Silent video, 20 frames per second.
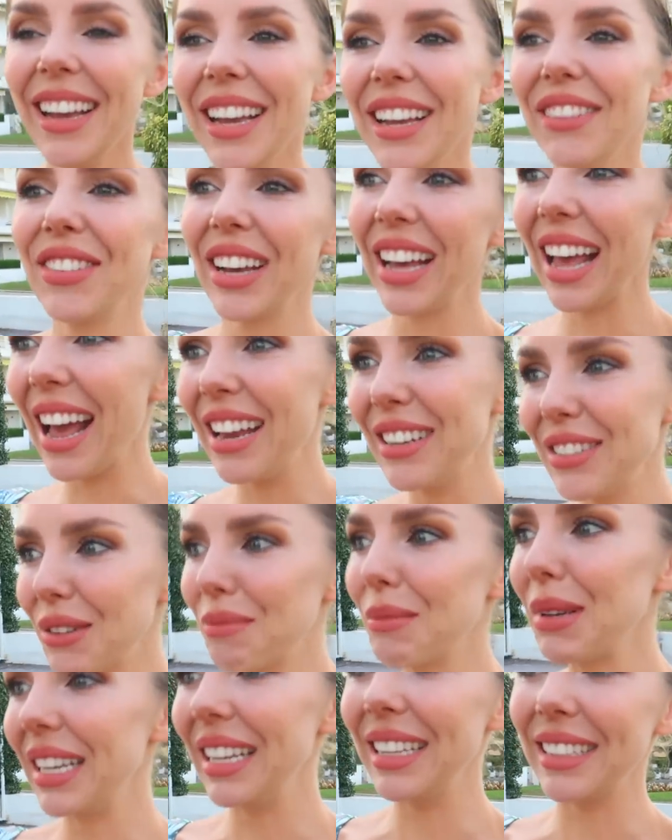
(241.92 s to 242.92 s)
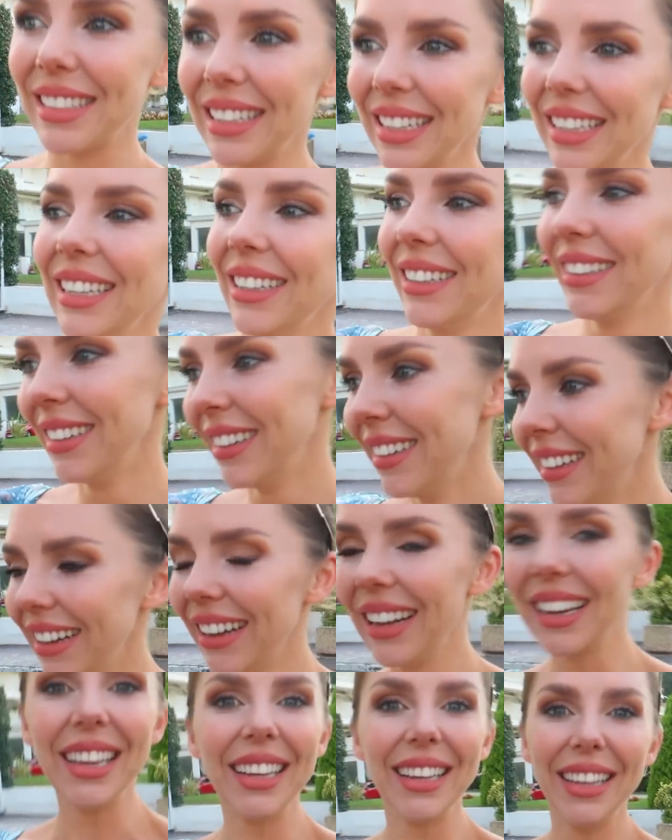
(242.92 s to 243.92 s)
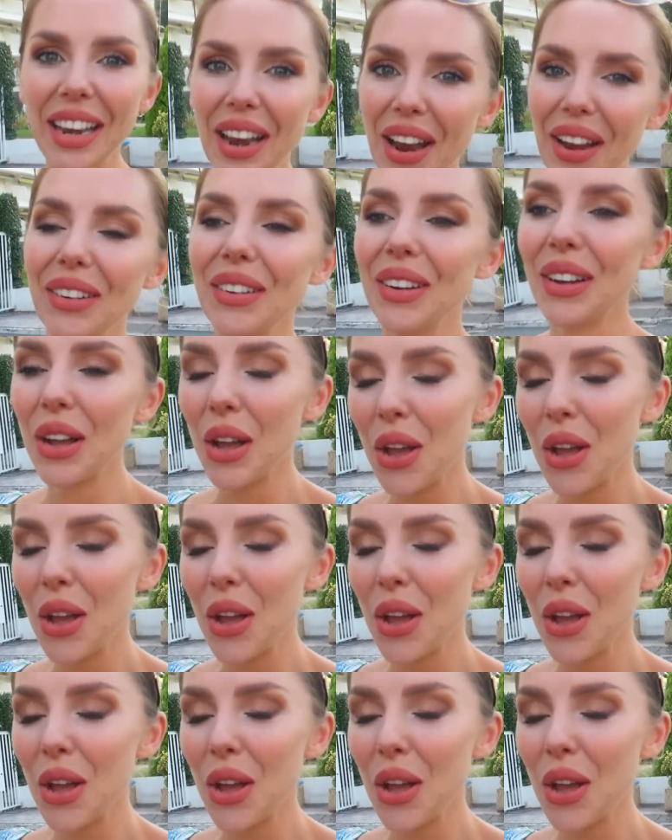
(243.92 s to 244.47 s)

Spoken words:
If I end up in Italy, I'll let you know.